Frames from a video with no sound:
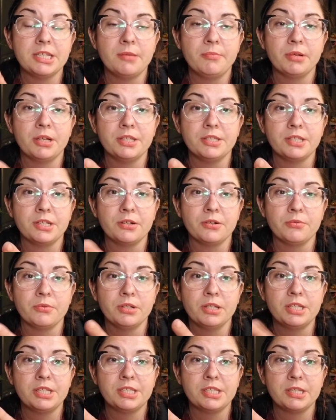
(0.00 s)
because they were
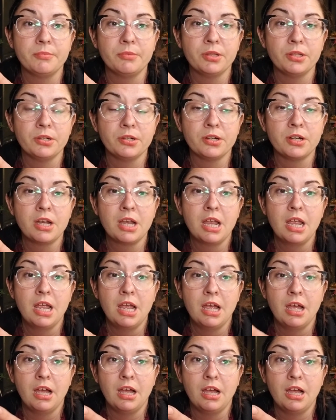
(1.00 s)
really similar.
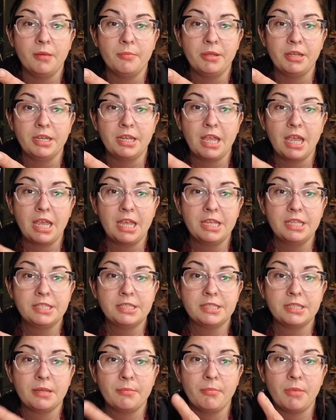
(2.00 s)
In
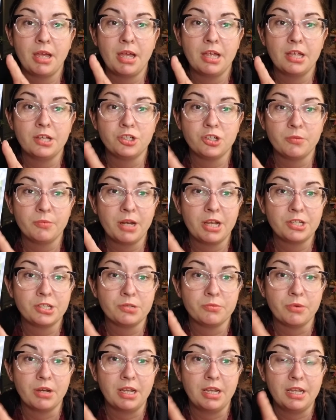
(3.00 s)
case my
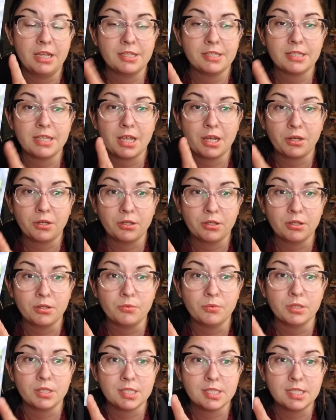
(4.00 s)
germination rate isn't that good
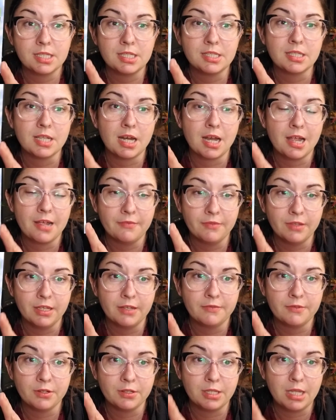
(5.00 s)
with the seeds that I have
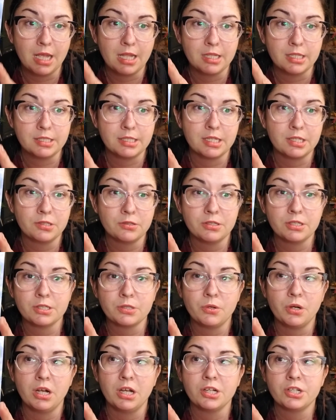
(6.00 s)
left on the Alexandria
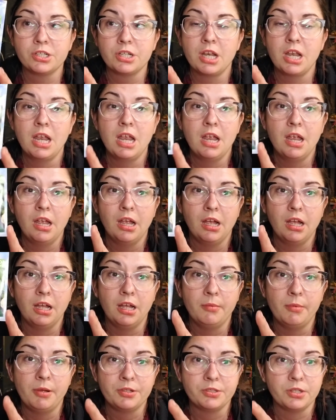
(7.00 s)
squash, I
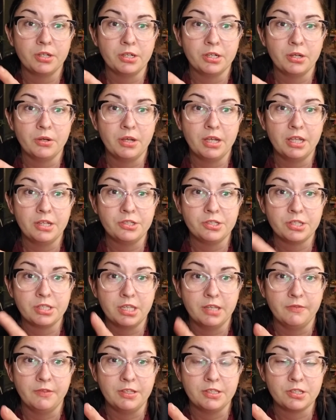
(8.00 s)
was going to go ahead and just
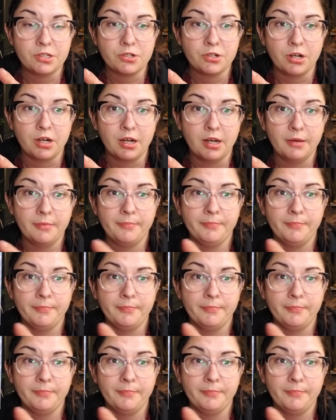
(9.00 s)
give these a try.